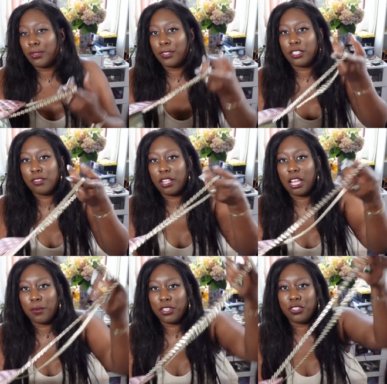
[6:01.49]
First of all,
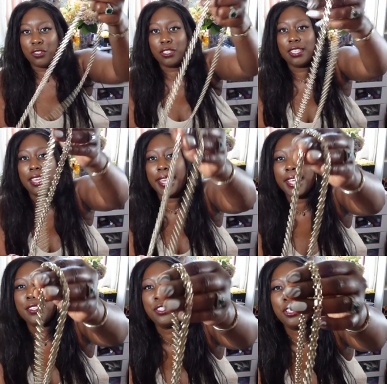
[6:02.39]
I want you to get
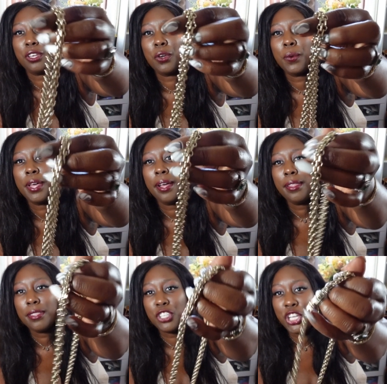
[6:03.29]
into
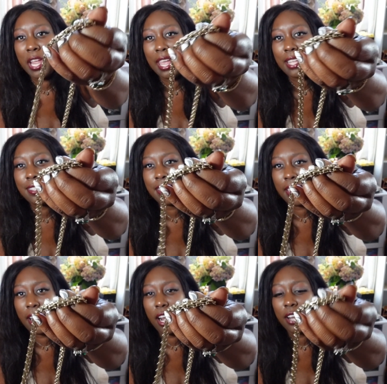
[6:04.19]
the chains
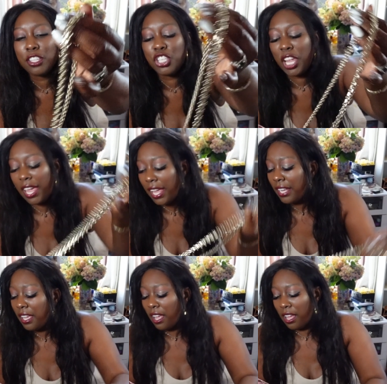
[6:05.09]
here. The
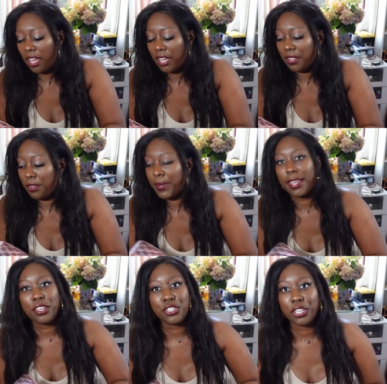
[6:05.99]
chain on the
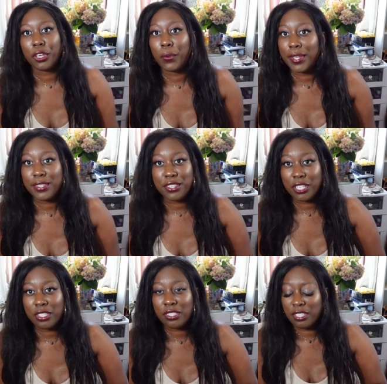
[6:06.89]
reissue is
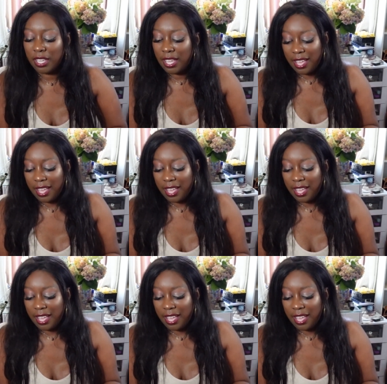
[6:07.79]
just,